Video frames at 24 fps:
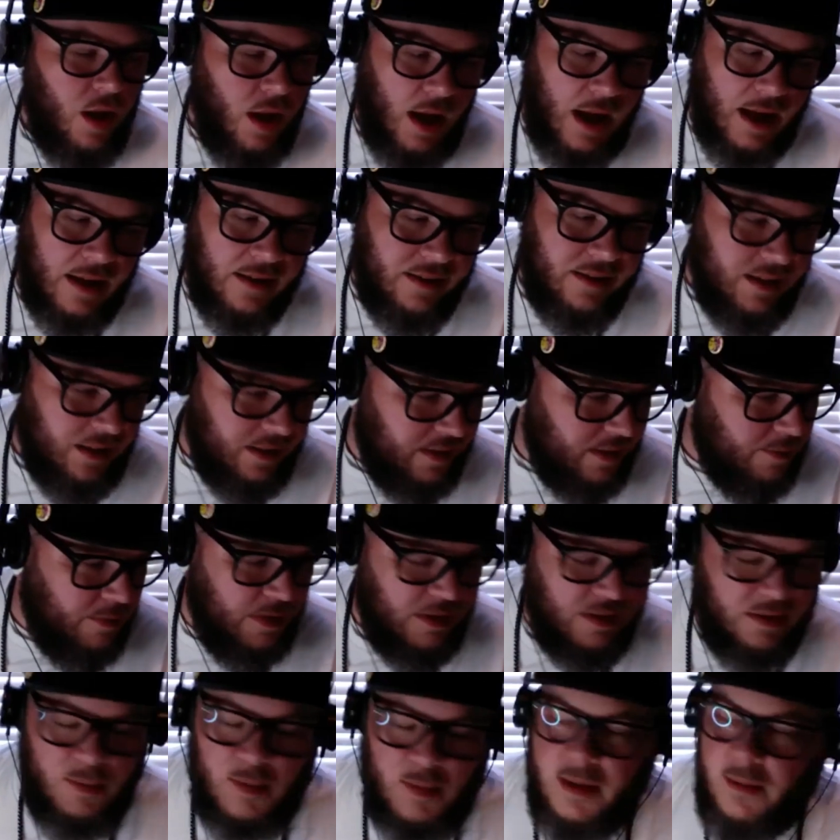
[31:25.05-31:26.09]
I see some of
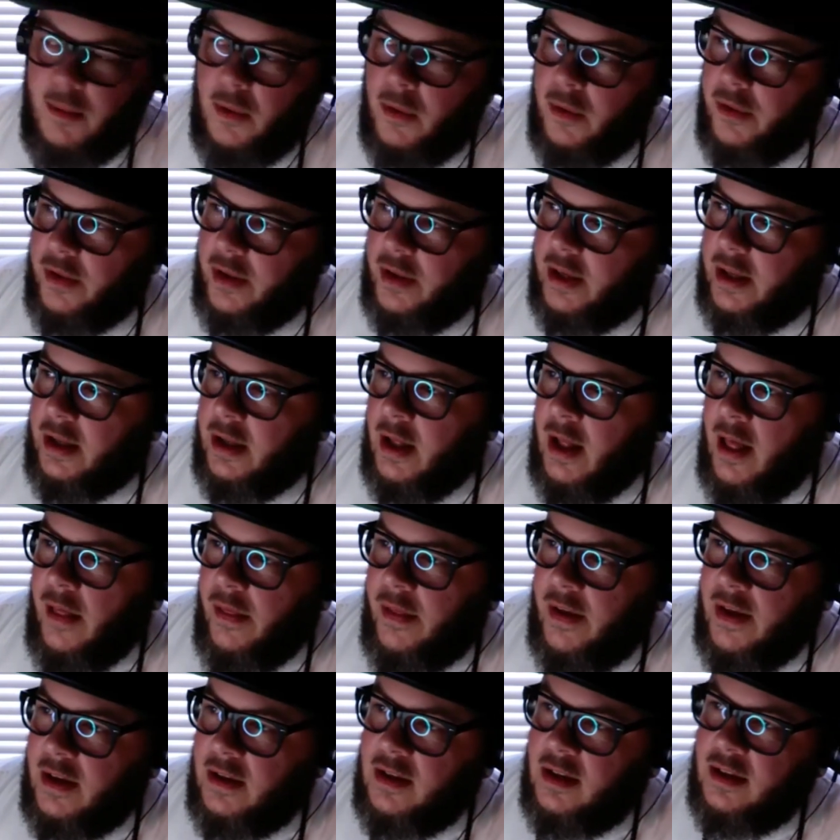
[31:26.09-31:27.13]
these people that
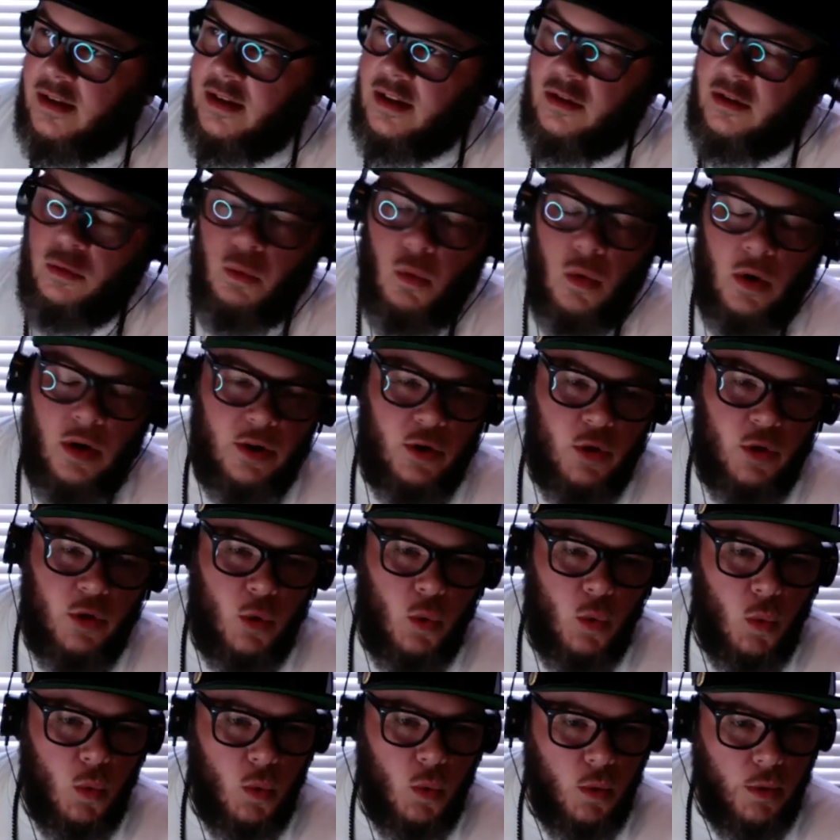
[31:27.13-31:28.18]
they did this one
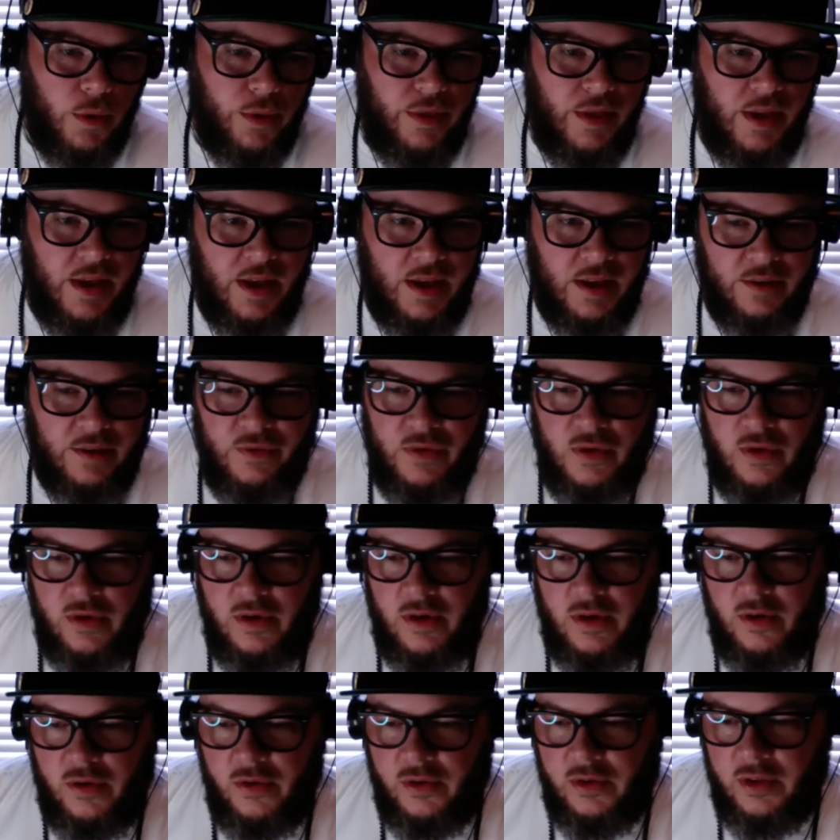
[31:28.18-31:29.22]
cool thing a few
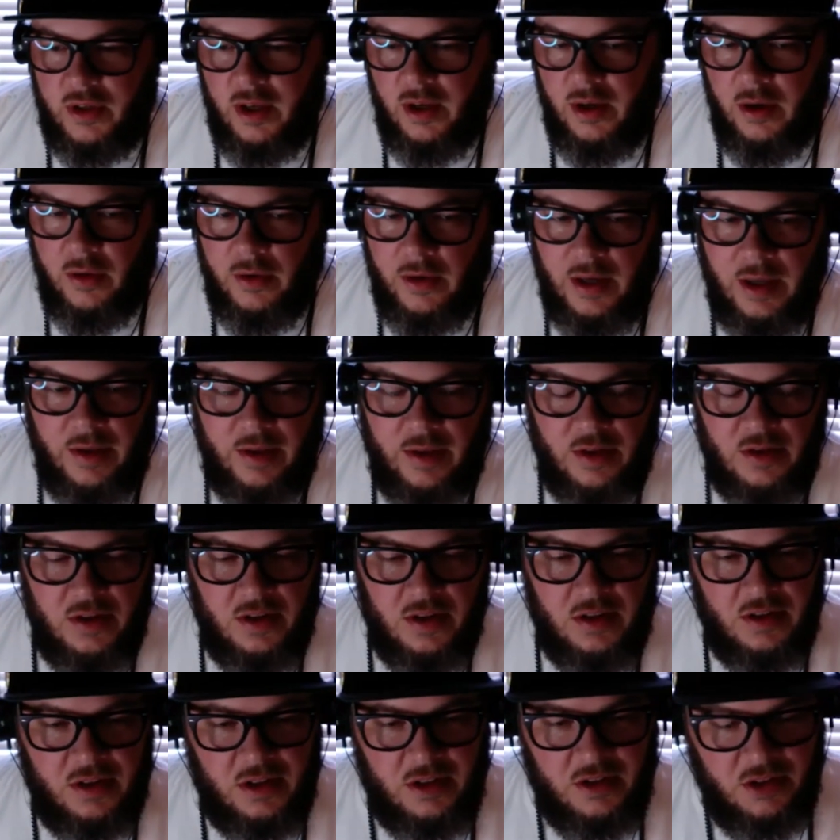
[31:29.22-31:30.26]
years ago, and they
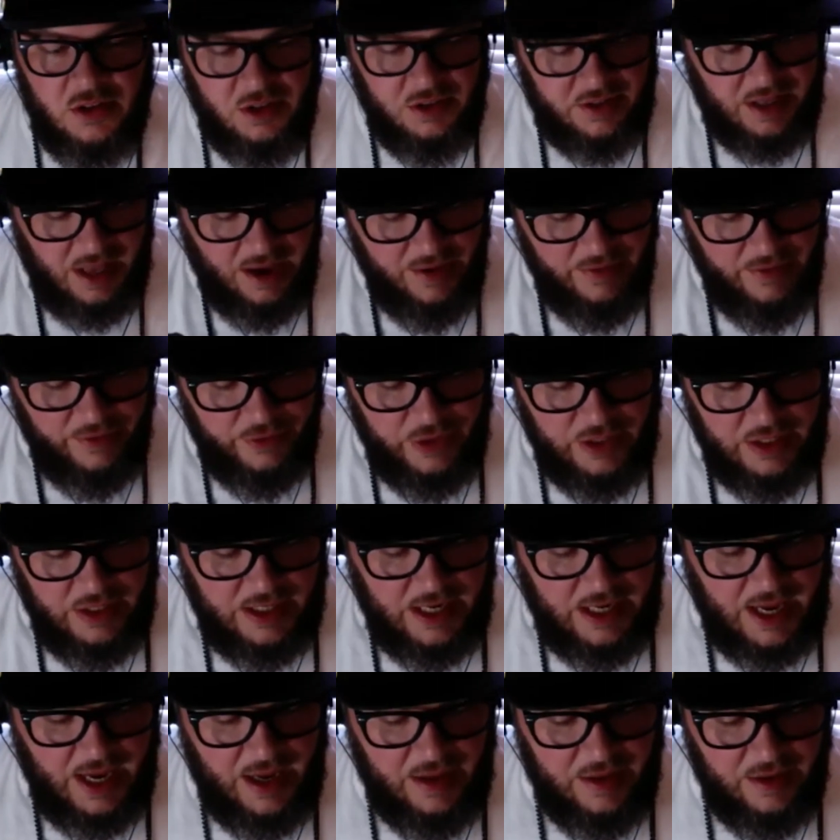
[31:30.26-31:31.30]
did it just every
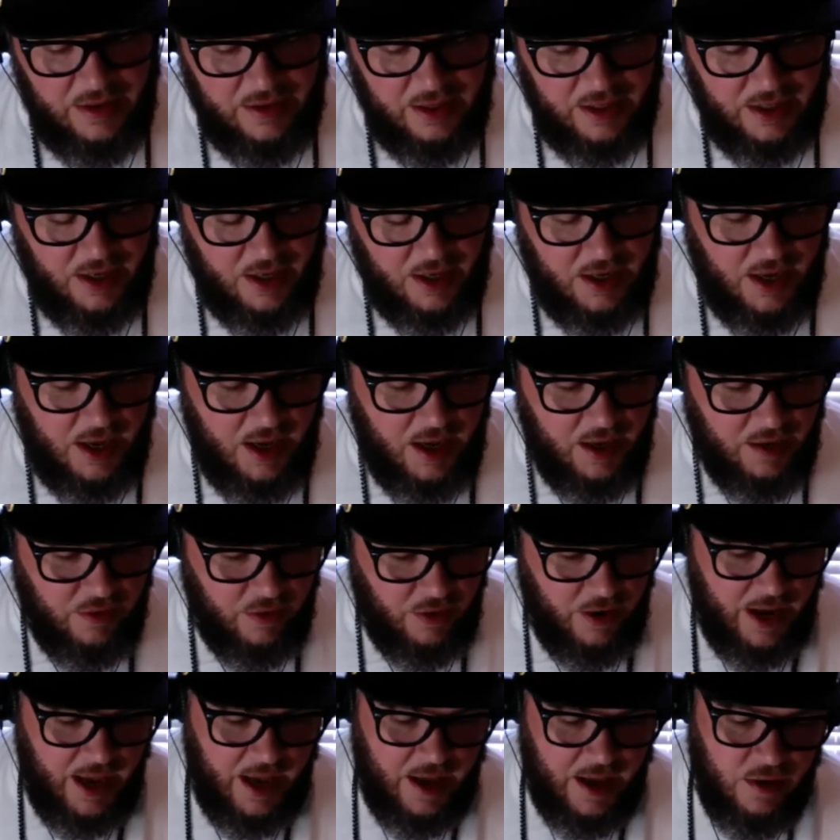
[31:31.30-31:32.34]
day that they kind of hang their
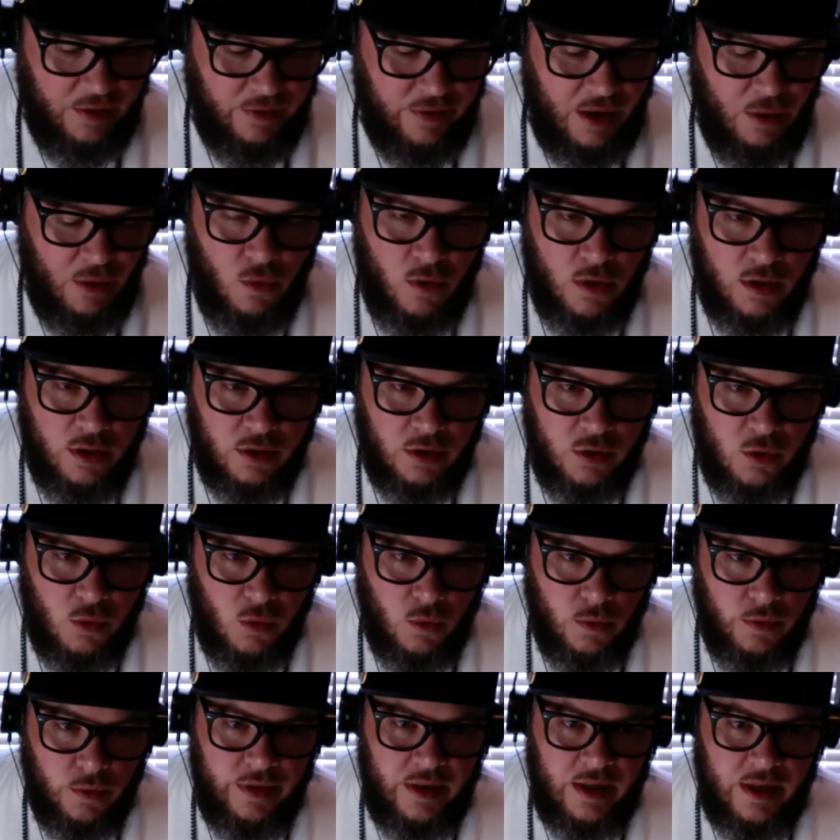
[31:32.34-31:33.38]
hat on that one cool
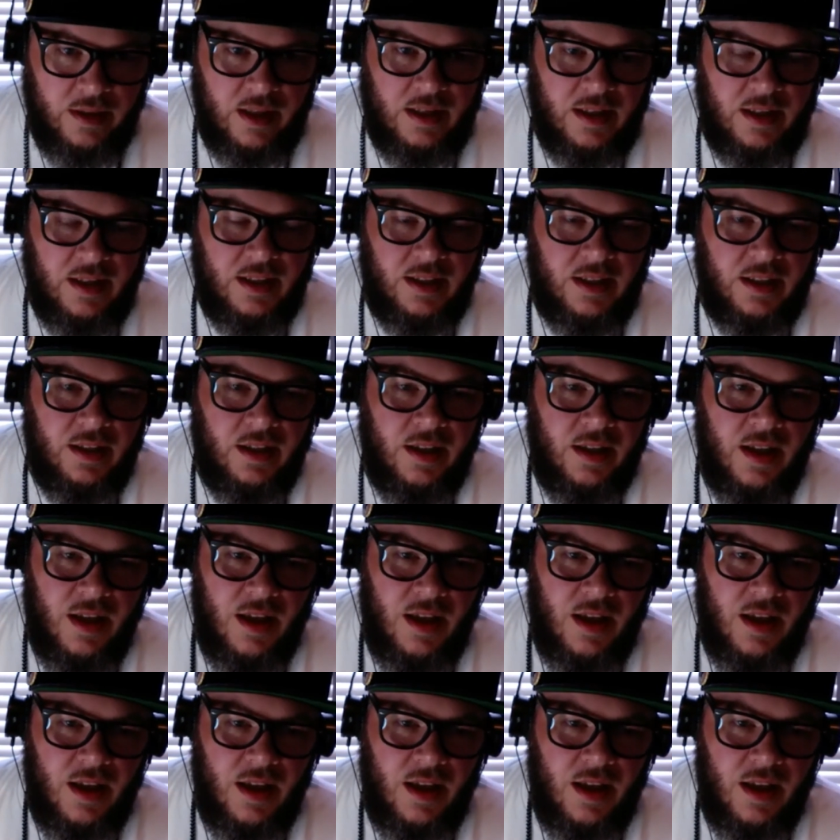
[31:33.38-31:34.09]
thing they did.